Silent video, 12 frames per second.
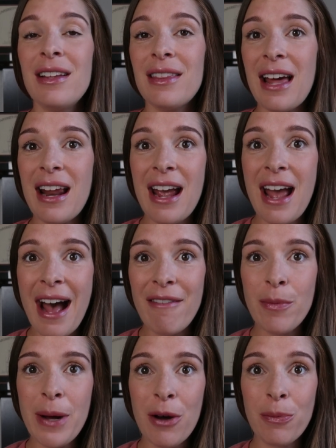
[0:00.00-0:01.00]
that I
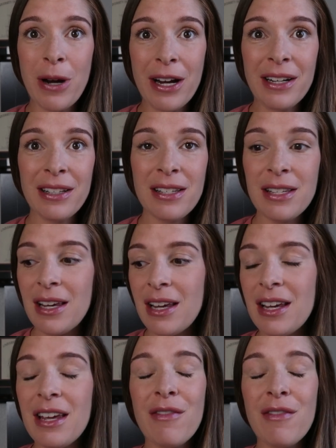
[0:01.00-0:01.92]
have about pregnancy,